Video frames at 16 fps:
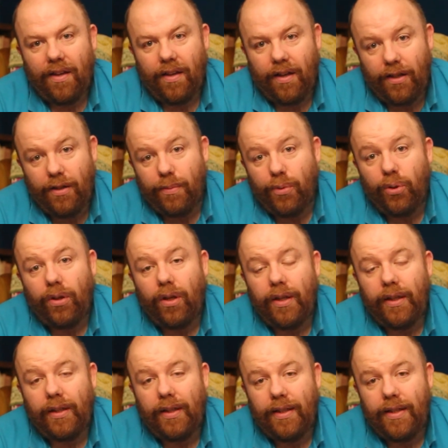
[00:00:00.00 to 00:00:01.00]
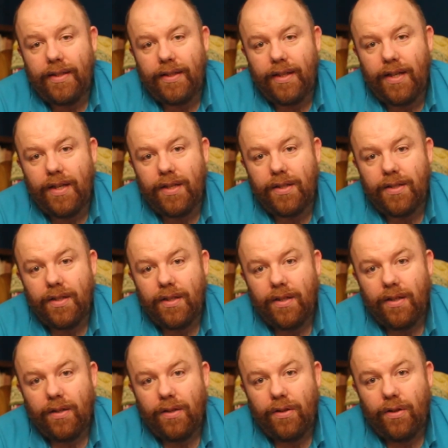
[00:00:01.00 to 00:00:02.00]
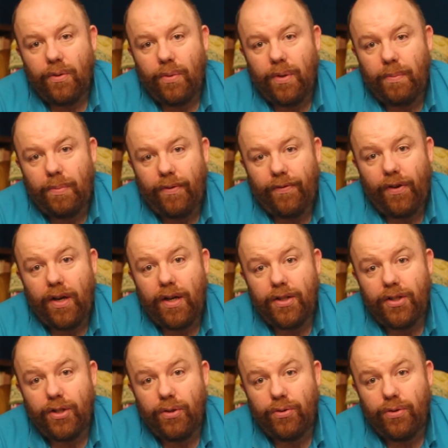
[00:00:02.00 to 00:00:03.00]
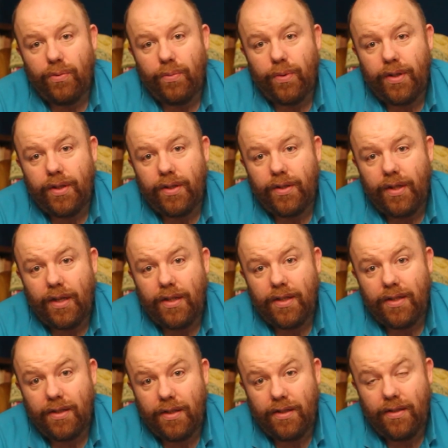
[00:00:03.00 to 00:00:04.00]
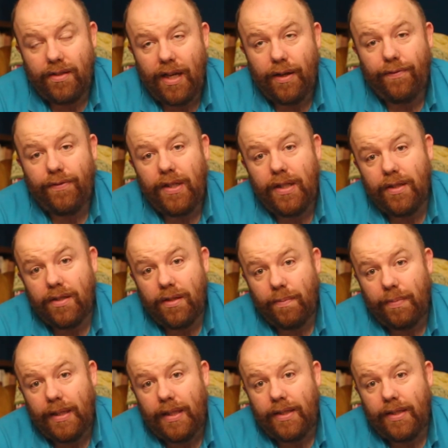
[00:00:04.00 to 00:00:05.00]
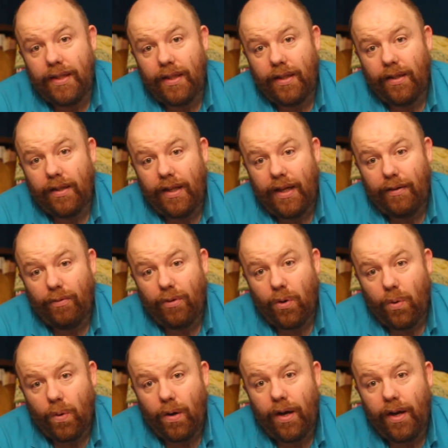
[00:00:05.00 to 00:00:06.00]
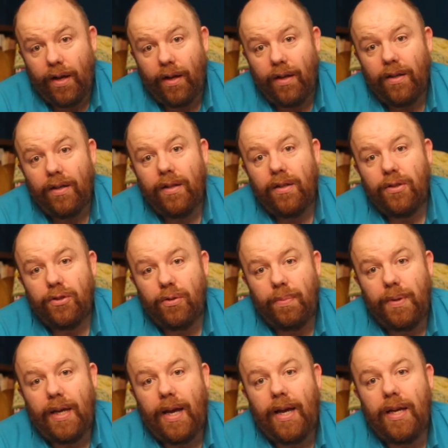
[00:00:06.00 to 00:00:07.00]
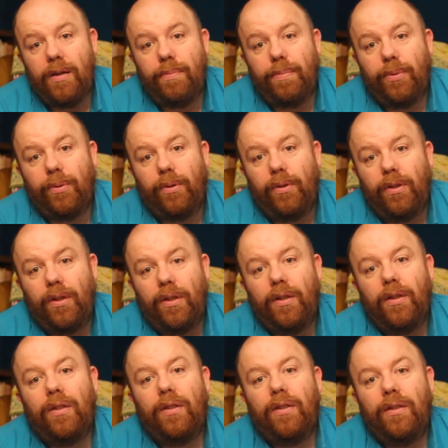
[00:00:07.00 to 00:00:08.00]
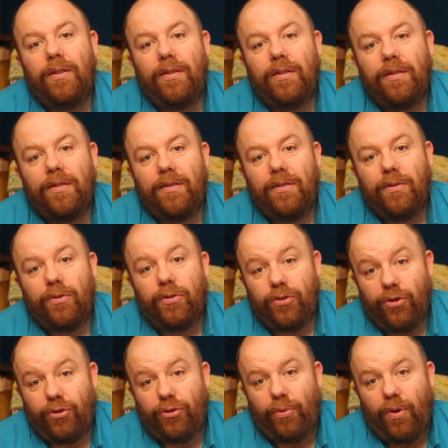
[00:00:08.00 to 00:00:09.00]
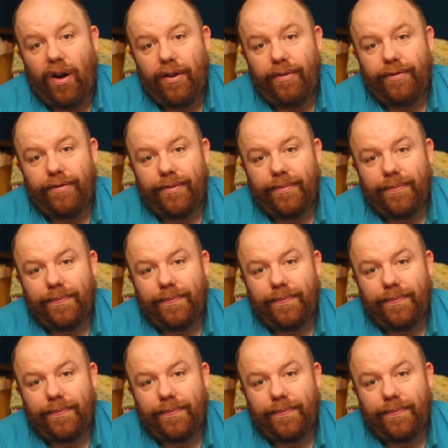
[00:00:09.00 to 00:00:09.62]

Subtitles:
And the more likely it is that we provide children with the safety and stability that they require to be able to thrive.